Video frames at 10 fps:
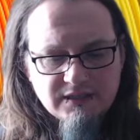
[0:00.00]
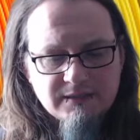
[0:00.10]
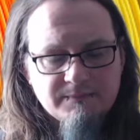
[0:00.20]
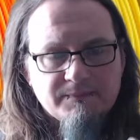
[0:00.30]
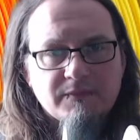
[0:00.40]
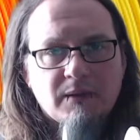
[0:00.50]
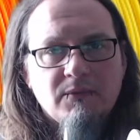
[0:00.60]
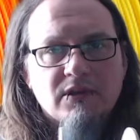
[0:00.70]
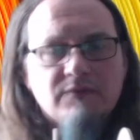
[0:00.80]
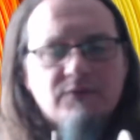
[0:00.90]
Um,
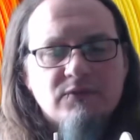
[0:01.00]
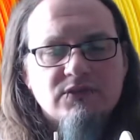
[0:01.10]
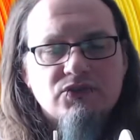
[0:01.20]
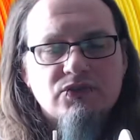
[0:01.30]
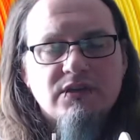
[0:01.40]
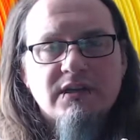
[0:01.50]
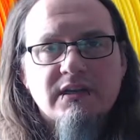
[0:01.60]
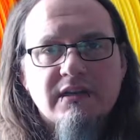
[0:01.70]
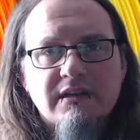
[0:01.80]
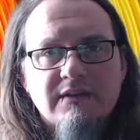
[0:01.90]
I'm looking forward to trying
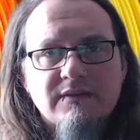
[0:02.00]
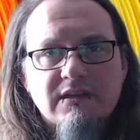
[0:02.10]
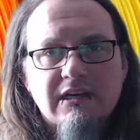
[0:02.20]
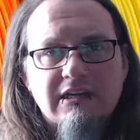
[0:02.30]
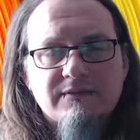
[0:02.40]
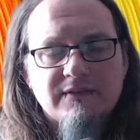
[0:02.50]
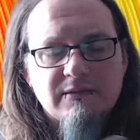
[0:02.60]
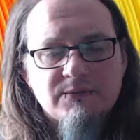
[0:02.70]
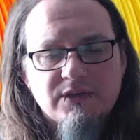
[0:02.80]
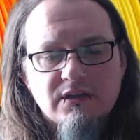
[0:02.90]
another colour
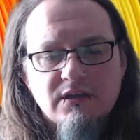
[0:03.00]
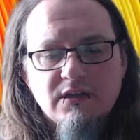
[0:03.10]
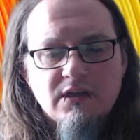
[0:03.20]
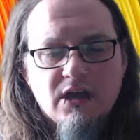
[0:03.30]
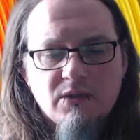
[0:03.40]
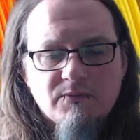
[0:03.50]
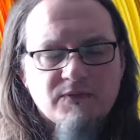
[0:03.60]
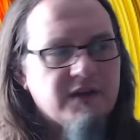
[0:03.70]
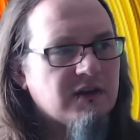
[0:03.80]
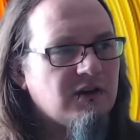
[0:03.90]
filament.
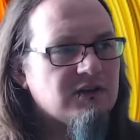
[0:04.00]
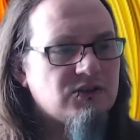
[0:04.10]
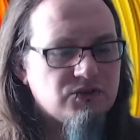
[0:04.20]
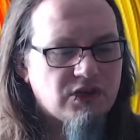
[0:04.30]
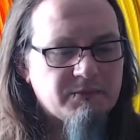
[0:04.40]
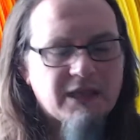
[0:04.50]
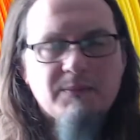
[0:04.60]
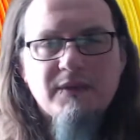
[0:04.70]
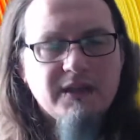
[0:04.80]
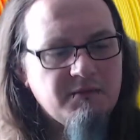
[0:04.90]
Hopefully, I'd like to try
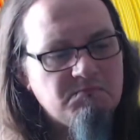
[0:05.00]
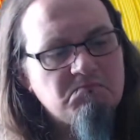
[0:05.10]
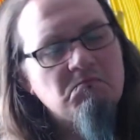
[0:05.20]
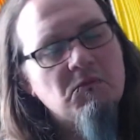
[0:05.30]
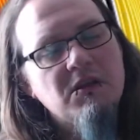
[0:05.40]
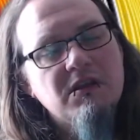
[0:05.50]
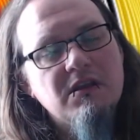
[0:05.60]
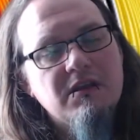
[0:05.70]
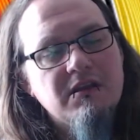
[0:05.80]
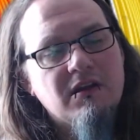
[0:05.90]
maybe
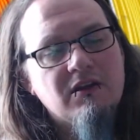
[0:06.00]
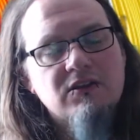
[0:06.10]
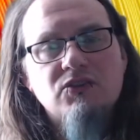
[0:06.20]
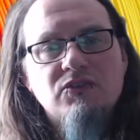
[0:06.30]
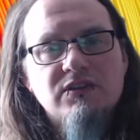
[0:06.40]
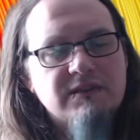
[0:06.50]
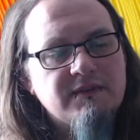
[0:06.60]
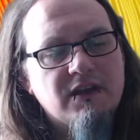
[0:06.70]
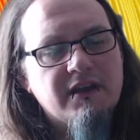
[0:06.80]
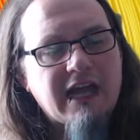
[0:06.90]
like to try
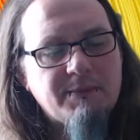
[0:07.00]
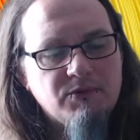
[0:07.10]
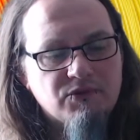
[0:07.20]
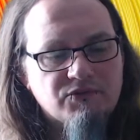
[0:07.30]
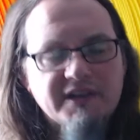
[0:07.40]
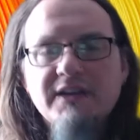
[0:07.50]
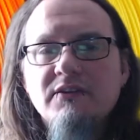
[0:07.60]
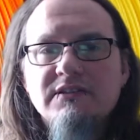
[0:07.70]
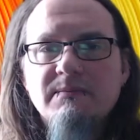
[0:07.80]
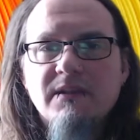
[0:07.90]
something apple green
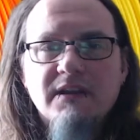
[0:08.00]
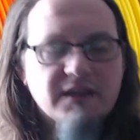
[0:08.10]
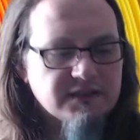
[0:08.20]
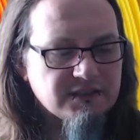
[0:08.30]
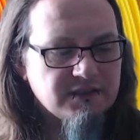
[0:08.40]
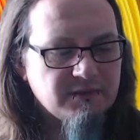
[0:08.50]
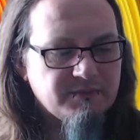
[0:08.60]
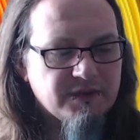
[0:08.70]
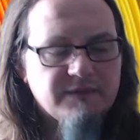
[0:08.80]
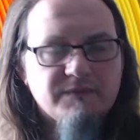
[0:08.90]
or something next.
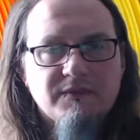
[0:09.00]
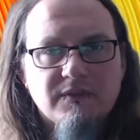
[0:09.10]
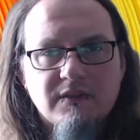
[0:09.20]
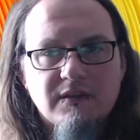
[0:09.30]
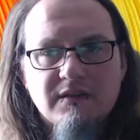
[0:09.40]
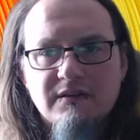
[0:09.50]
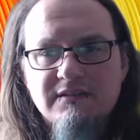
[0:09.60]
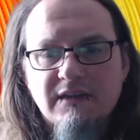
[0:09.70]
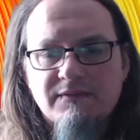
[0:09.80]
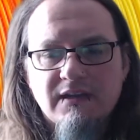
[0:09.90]
But
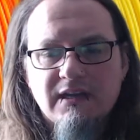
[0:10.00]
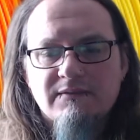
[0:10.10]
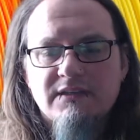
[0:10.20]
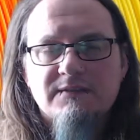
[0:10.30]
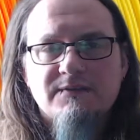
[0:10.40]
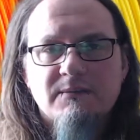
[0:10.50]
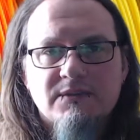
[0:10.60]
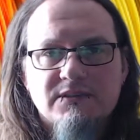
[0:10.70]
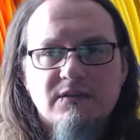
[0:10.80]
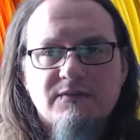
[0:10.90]
definitely loving this
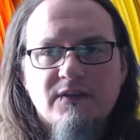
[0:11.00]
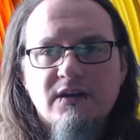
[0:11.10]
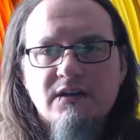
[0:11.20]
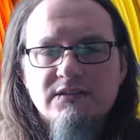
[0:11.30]
filament so far.